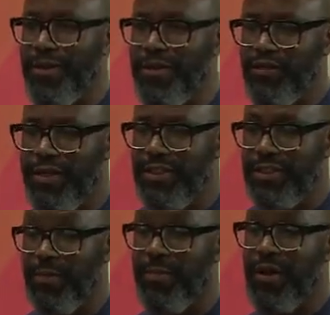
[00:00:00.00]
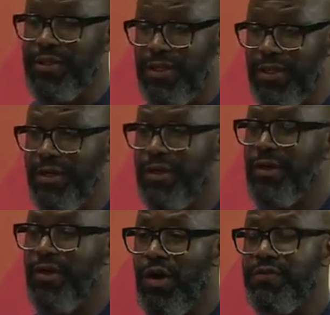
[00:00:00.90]
penetration as a proxy
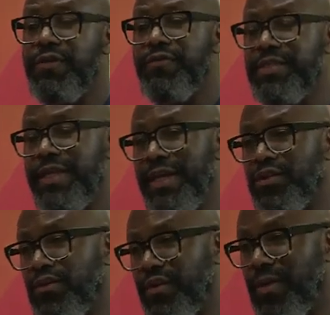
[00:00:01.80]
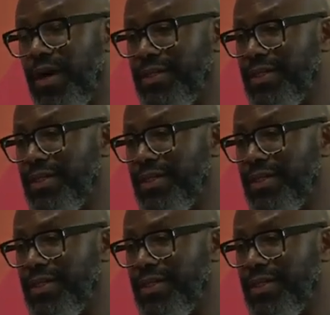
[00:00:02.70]
of sophistication of the market,